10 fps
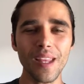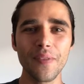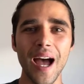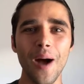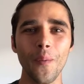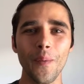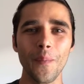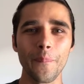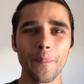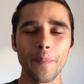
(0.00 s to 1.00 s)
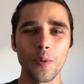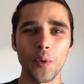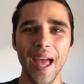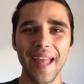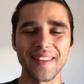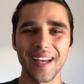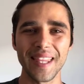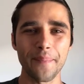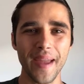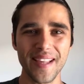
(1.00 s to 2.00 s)
Now, we had
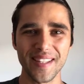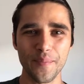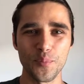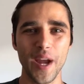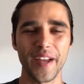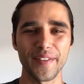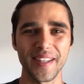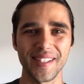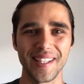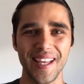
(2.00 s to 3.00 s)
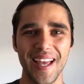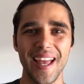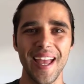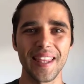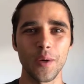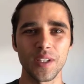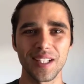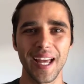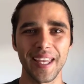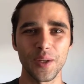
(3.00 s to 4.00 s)
an amazing breakfast and I was
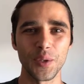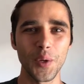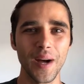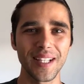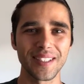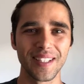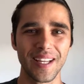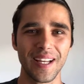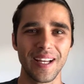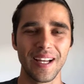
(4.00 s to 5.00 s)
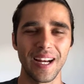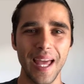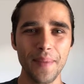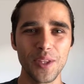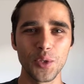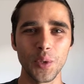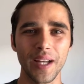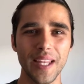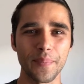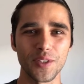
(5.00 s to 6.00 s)
like, you know what? Let me do
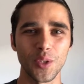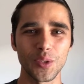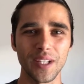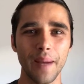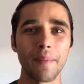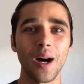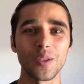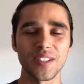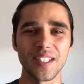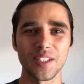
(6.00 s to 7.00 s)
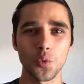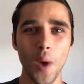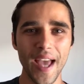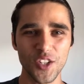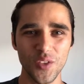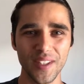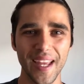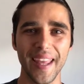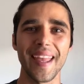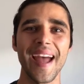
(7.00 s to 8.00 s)
an episode about this question
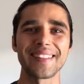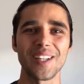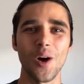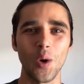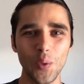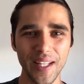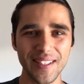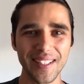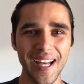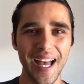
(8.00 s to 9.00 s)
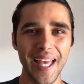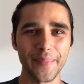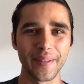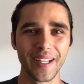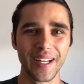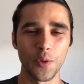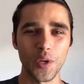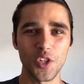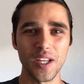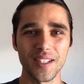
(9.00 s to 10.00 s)
that I get all the time,
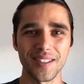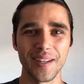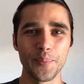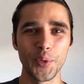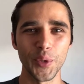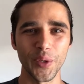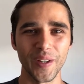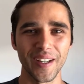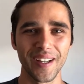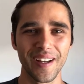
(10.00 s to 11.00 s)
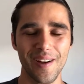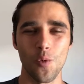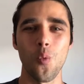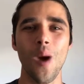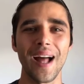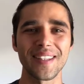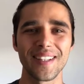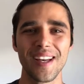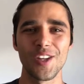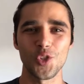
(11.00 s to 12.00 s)
which is, Bruno,
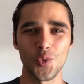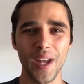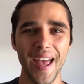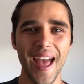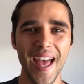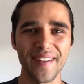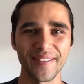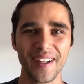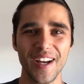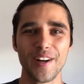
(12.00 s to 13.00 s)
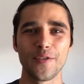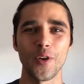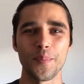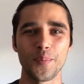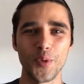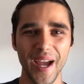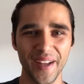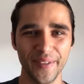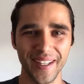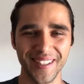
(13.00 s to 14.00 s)
what should I have for
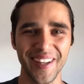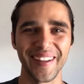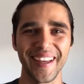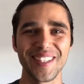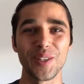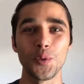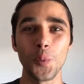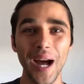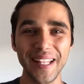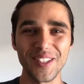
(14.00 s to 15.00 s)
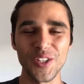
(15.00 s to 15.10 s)
breakfast? Okay, so what